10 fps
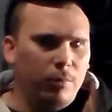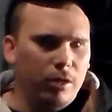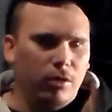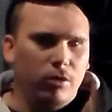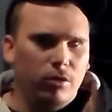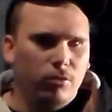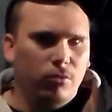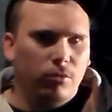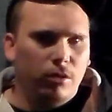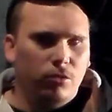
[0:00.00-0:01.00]
But you know, you're
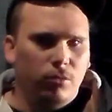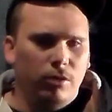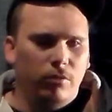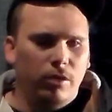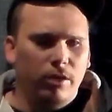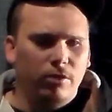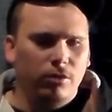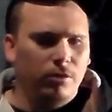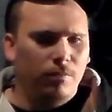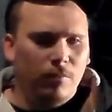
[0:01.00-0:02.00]
doing like 20
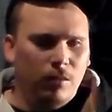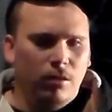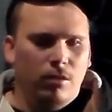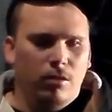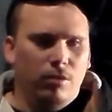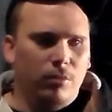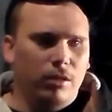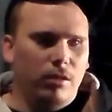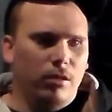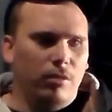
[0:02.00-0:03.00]
locations, and
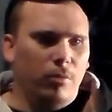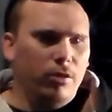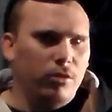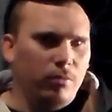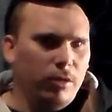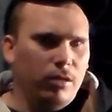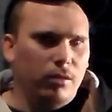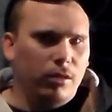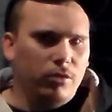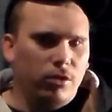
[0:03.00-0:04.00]
by the end of the month you're
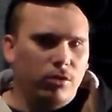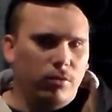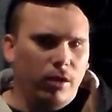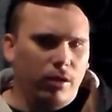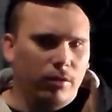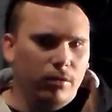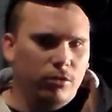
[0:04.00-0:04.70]
making like $6,000.